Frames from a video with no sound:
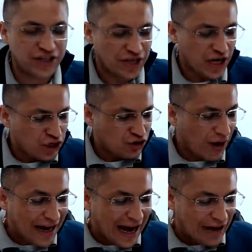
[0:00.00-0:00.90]
So I
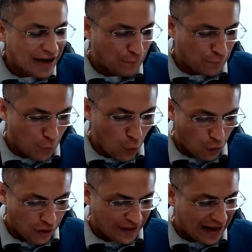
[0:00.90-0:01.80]
got 4
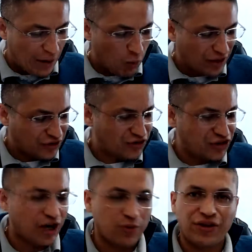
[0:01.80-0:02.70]
that I want to share
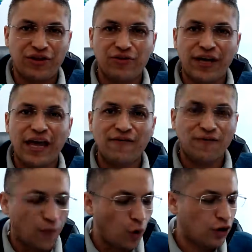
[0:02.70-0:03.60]
with you, okay?
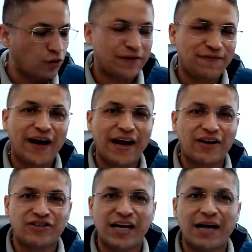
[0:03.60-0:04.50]
4 Luna Fires.
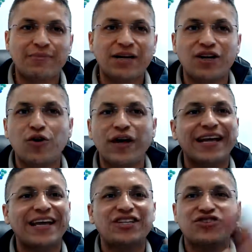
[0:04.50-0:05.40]
And I'm going to go ahead and get